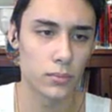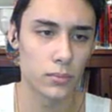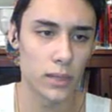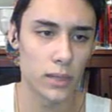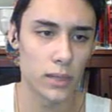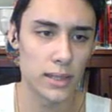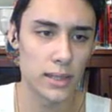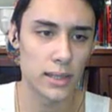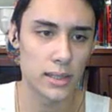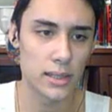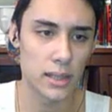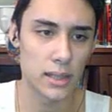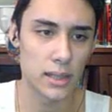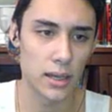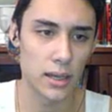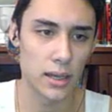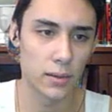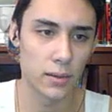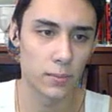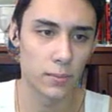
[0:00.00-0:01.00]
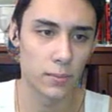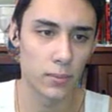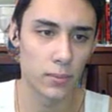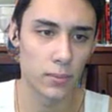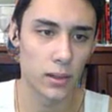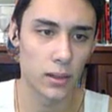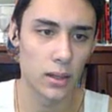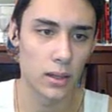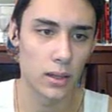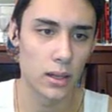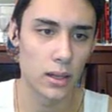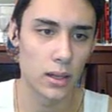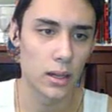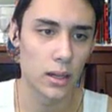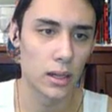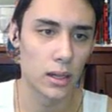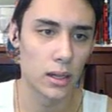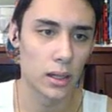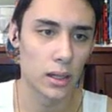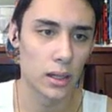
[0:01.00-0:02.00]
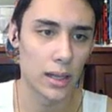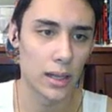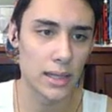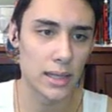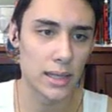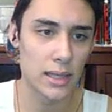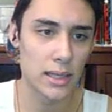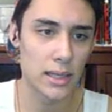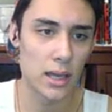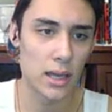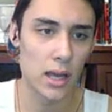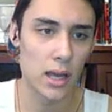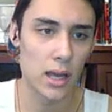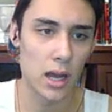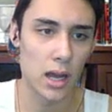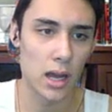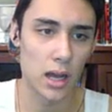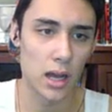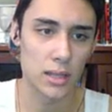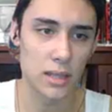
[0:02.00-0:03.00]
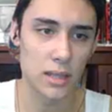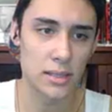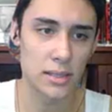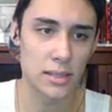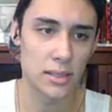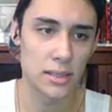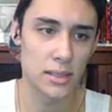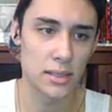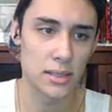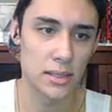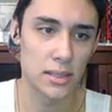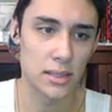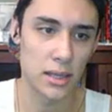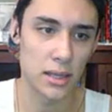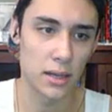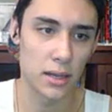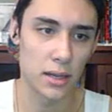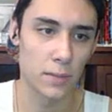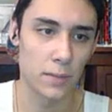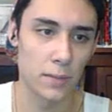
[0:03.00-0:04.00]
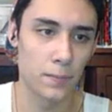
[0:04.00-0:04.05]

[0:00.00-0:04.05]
let's see. Let us see.